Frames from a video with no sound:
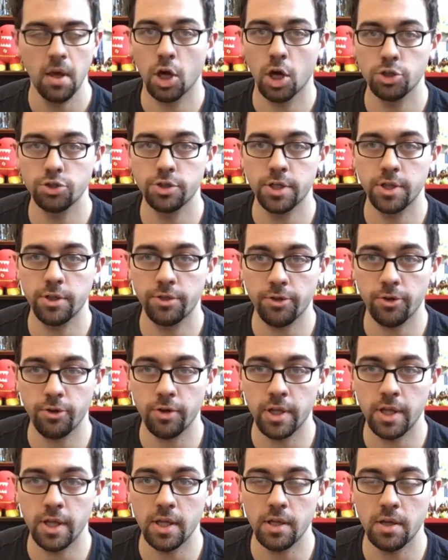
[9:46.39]

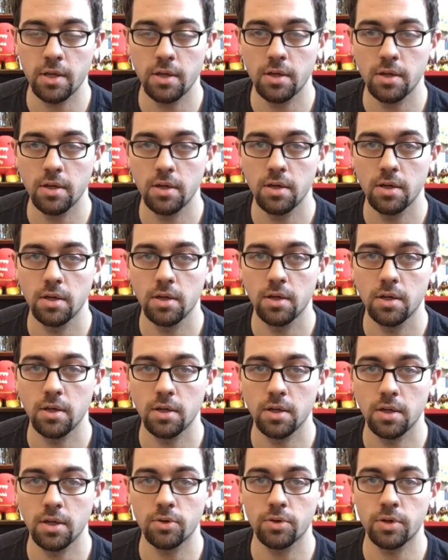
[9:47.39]
130,
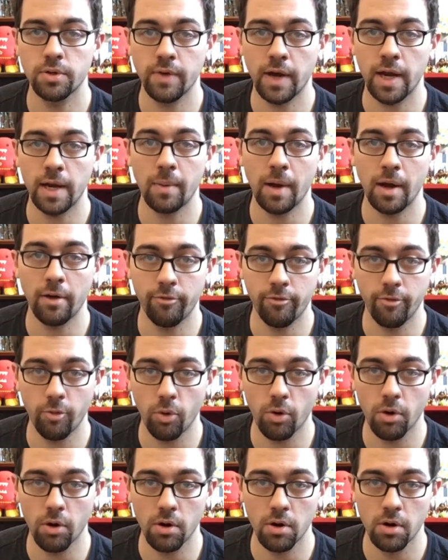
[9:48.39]
you know, divided by
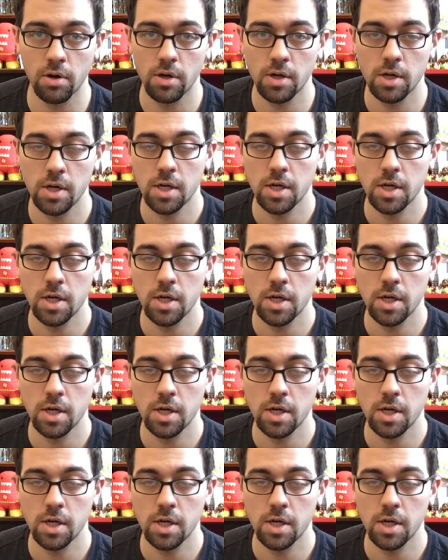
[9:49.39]
4